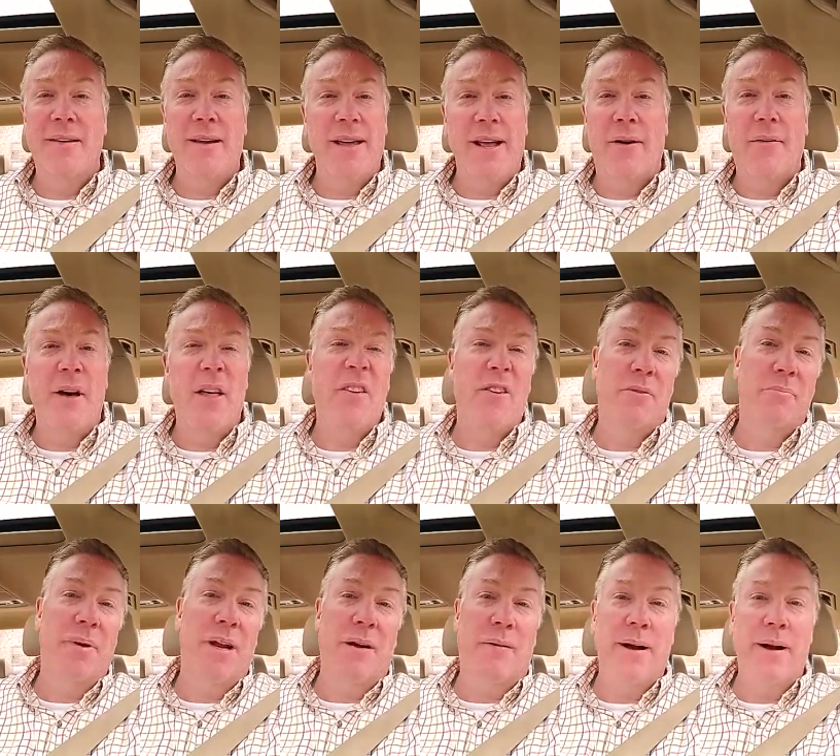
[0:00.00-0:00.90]
you know, other
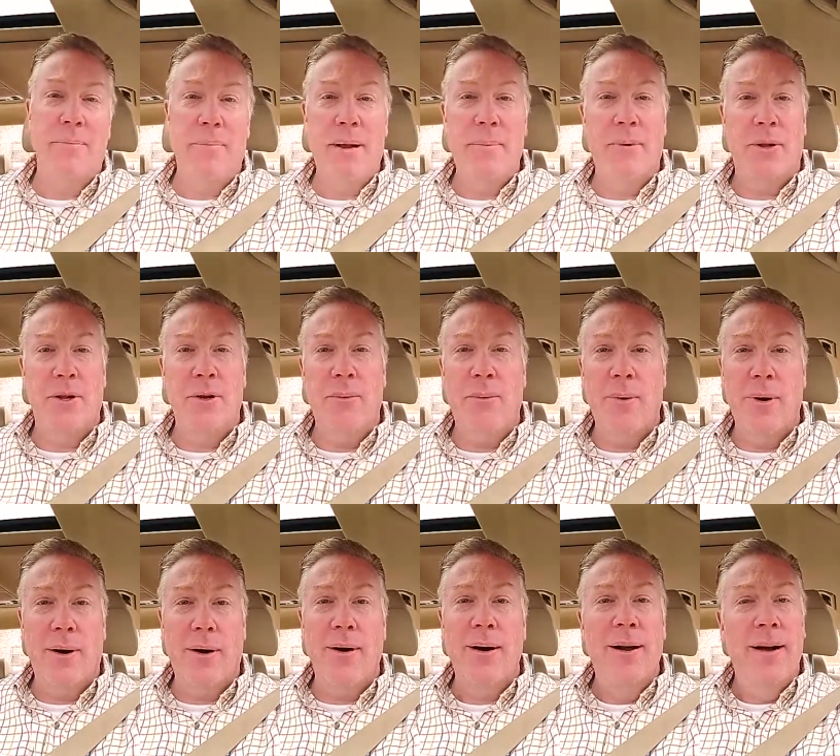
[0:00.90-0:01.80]
than being around people who
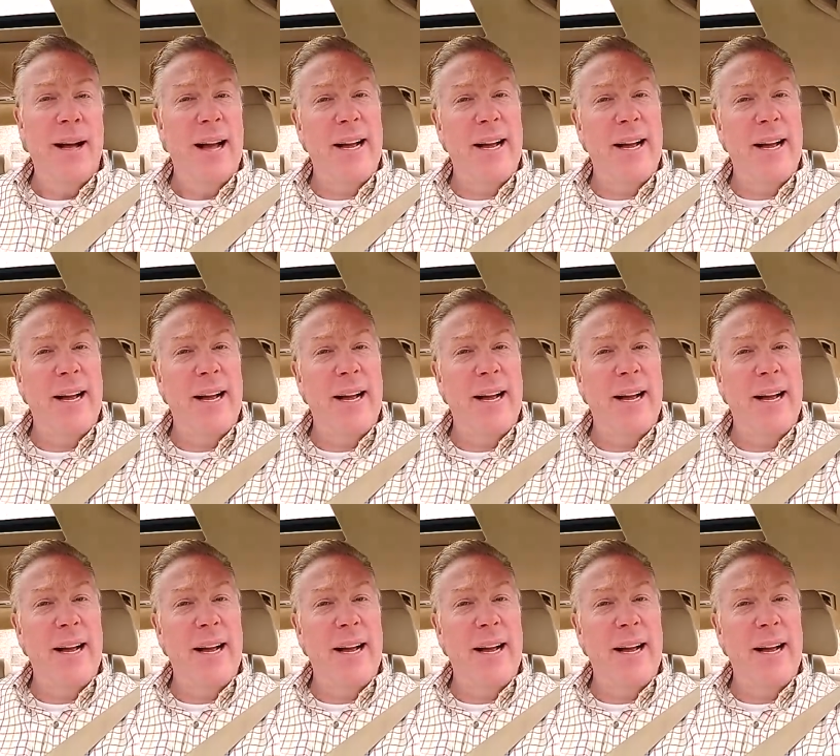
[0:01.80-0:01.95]
were,